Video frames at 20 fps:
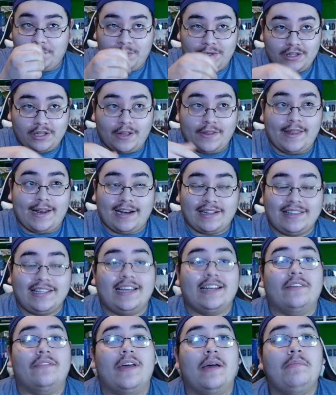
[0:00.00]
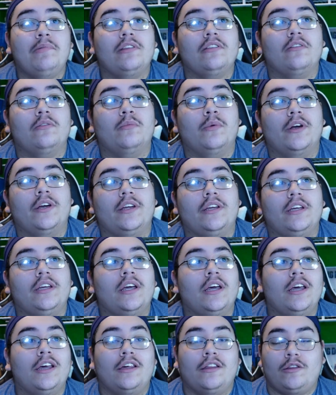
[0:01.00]
we saw that at the end of the episode where he
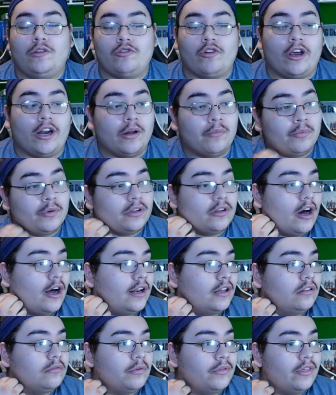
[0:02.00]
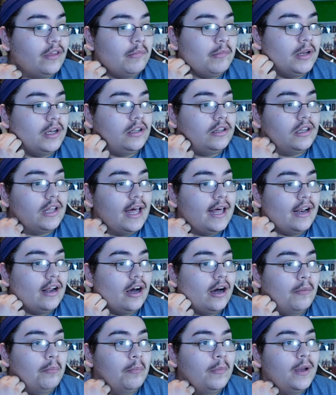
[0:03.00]
straight up was honest with him and said
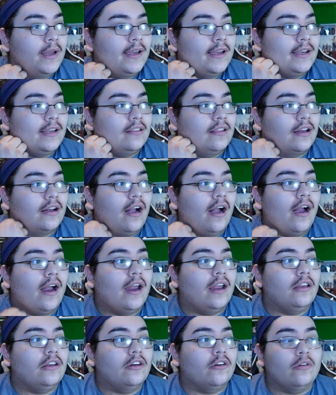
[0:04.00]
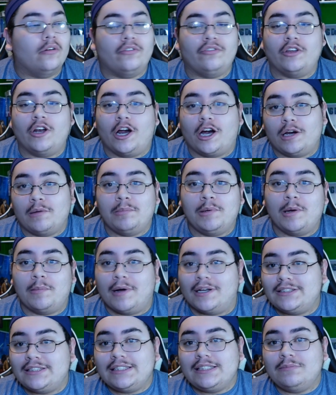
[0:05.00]
um, he's like all right you know if you're not going to be on
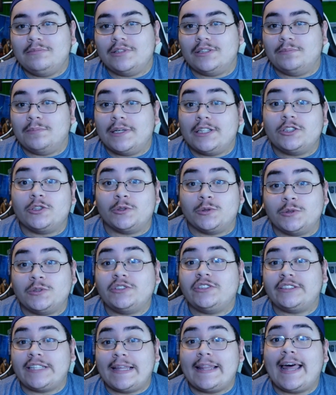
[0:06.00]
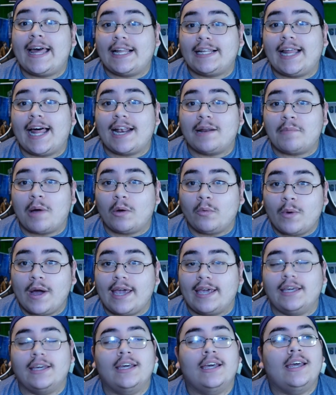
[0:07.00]
my team then make sure you stay the hell out of my
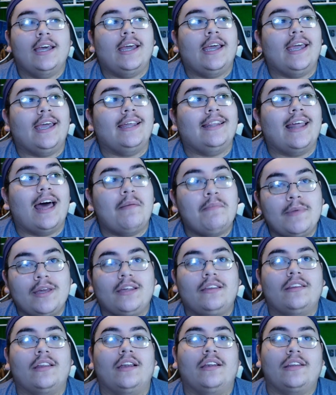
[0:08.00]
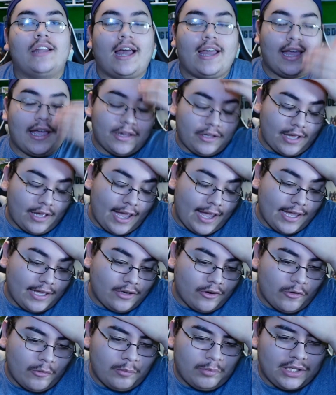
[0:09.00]
way and that makes sense I I
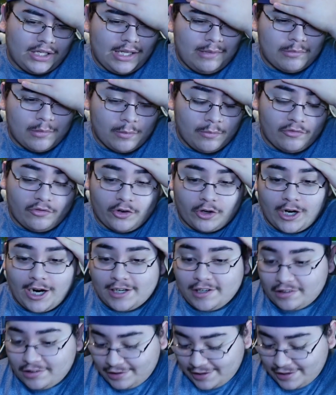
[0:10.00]
don't blame him for kind of